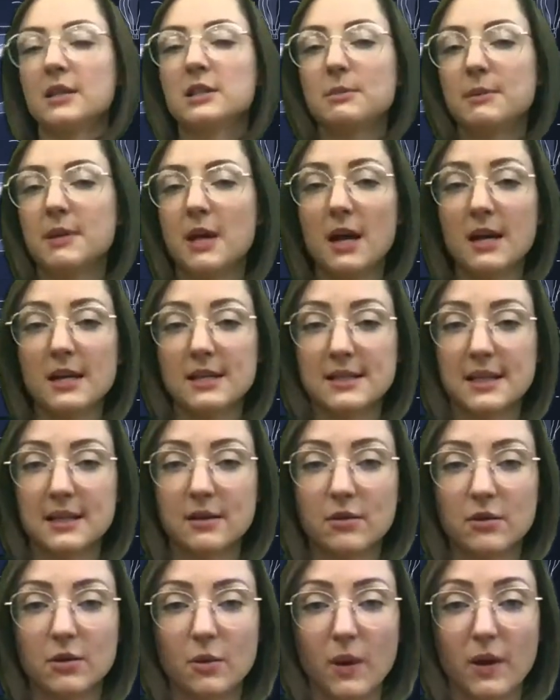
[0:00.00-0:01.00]
be honest, I
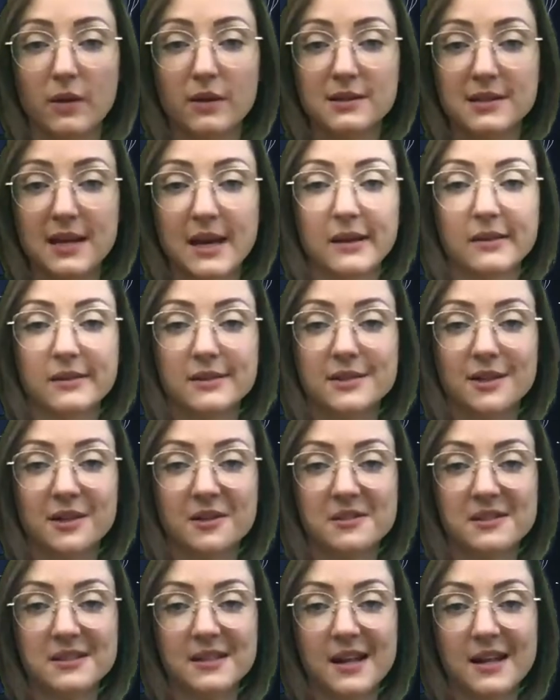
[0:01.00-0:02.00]
don't know where the title
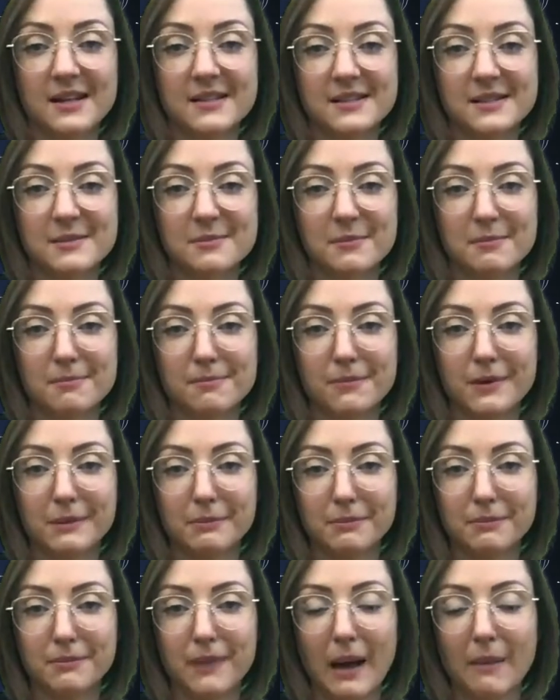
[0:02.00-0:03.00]
starts and ends,
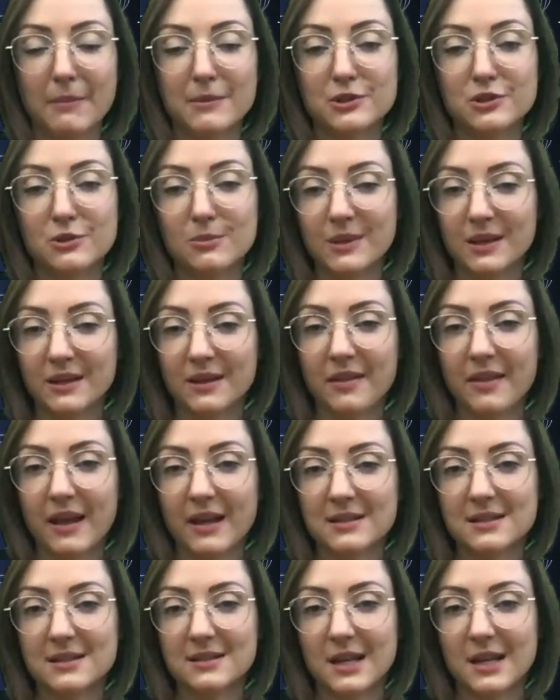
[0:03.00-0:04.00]
but I'm assuming that
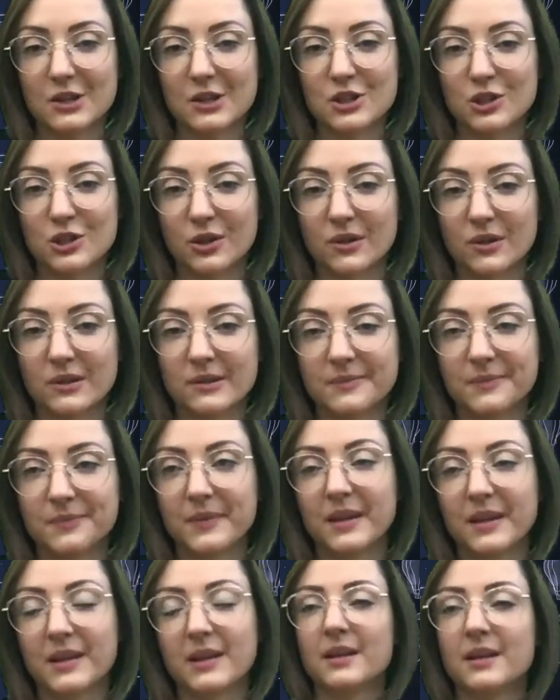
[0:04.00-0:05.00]
that's intentional,
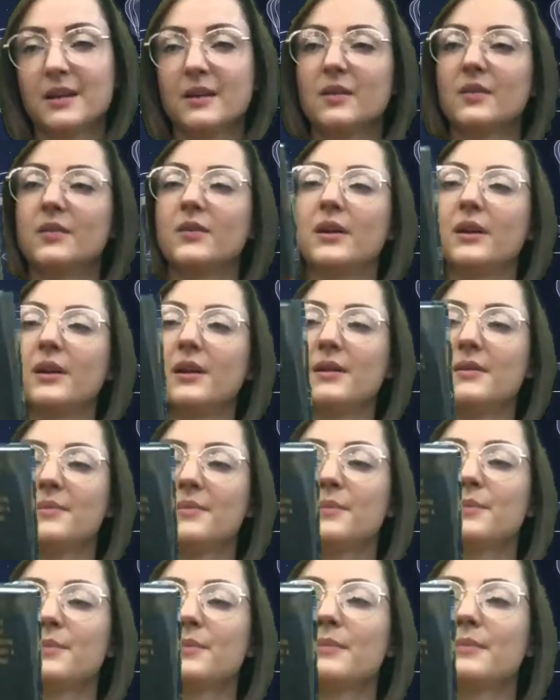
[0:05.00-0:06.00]
right?
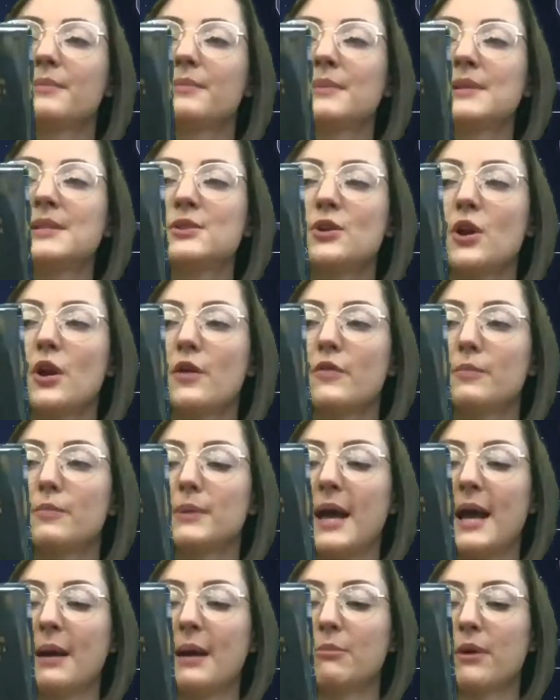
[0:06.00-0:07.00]
I'm going to start off
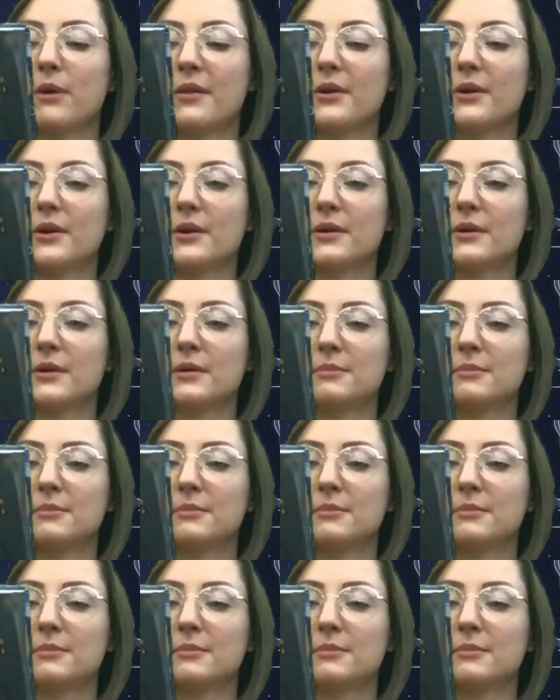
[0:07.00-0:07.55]
Black Brother.